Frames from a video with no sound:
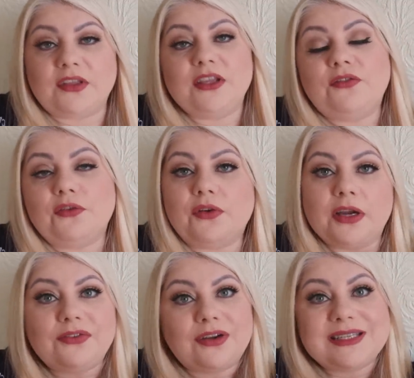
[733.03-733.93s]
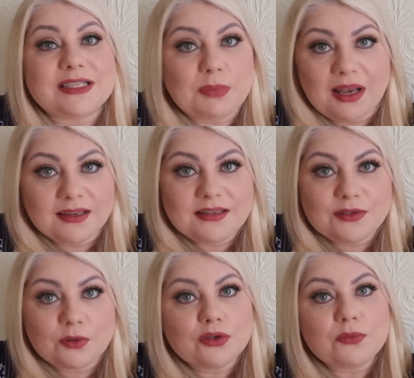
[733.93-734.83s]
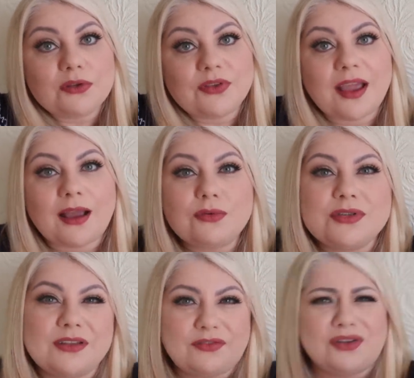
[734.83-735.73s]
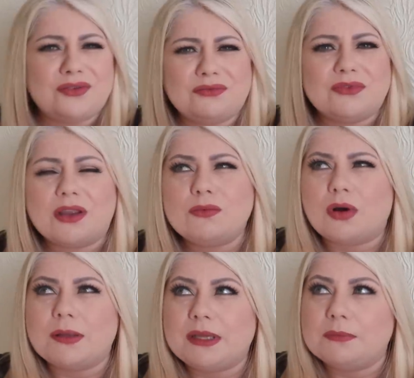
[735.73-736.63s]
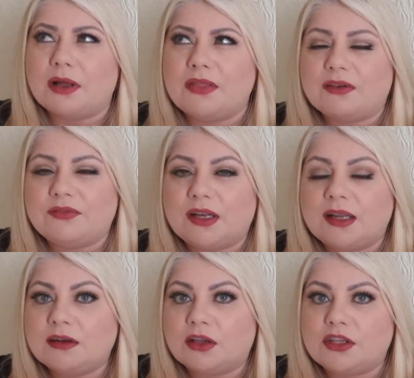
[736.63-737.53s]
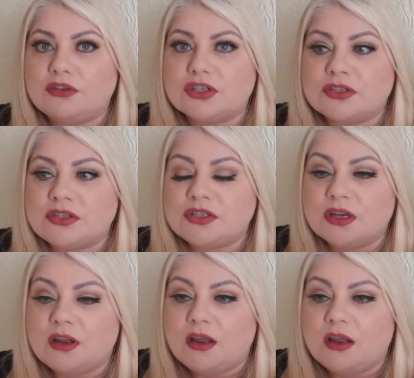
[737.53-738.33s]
I think you feel very, very displaced when you're moving house, if you know what I mean by that feeling, like you just